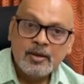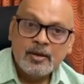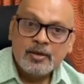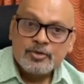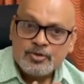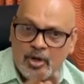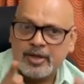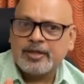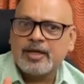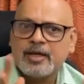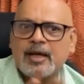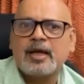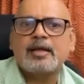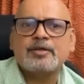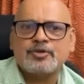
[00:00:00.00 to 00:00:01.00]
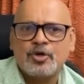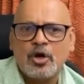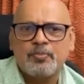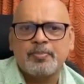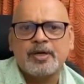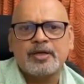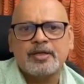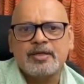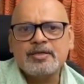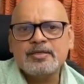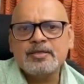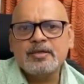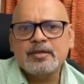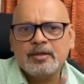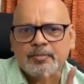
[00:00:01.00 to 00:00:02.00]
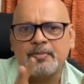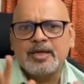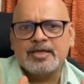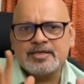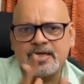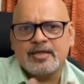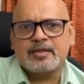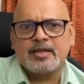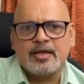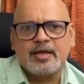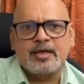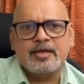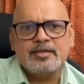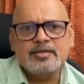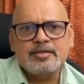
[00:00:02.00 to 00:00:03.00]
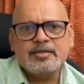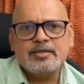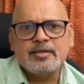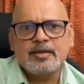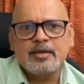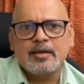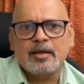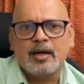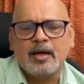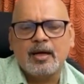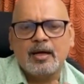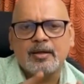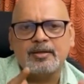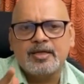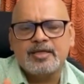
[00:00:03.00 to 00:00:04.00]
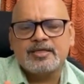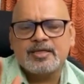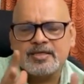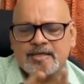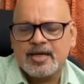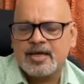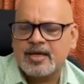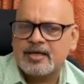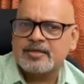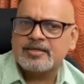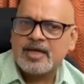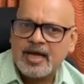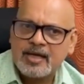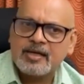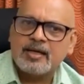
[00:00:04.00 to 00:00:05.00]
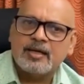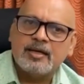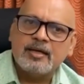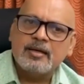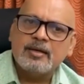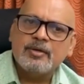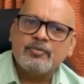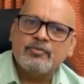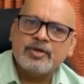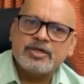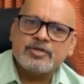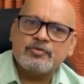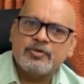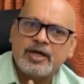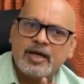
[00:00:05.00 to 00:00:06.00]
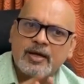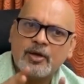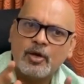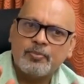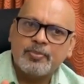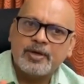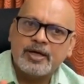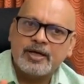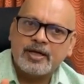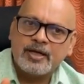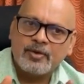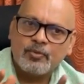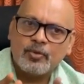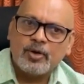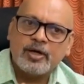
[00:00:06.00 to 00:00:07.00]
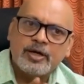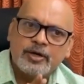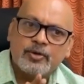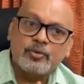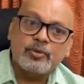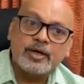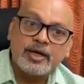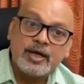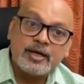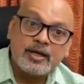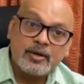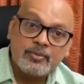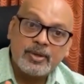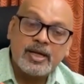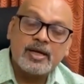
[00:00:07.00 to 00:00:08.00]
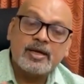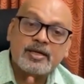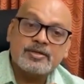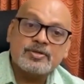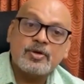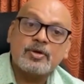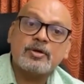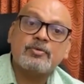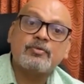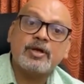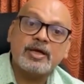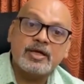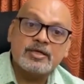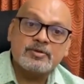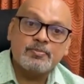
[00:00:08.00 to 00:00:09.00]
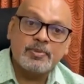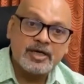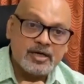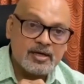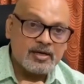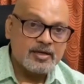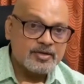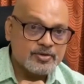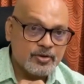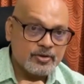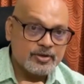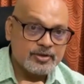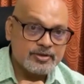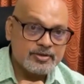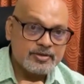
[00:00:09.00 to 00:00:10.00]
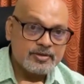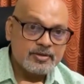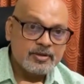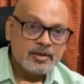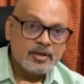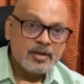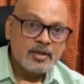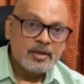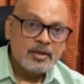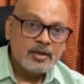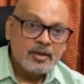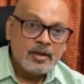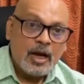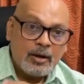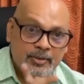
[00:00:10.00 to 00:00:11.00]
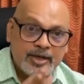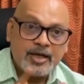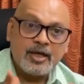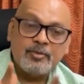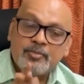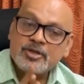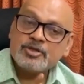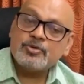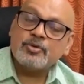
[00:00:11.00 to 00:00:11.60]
So I think I'll stop at this. The basic thing is, this is a channel which we are operating only to create awareness on various mental disorders. Our aim is to